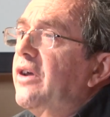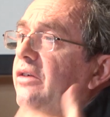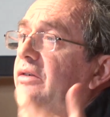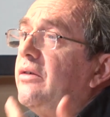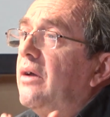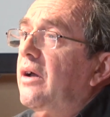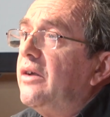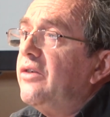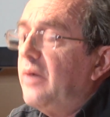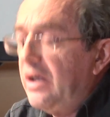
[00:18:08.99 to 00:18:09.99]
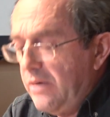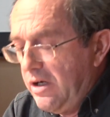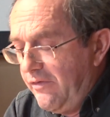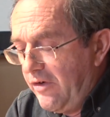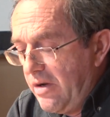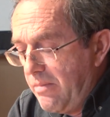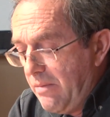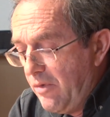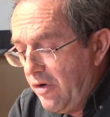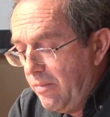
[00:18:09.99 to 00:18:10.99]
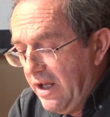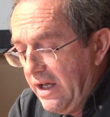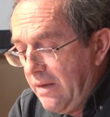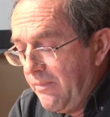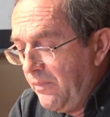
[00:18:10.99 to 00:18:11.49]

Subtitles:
this, to my mind, very memorably.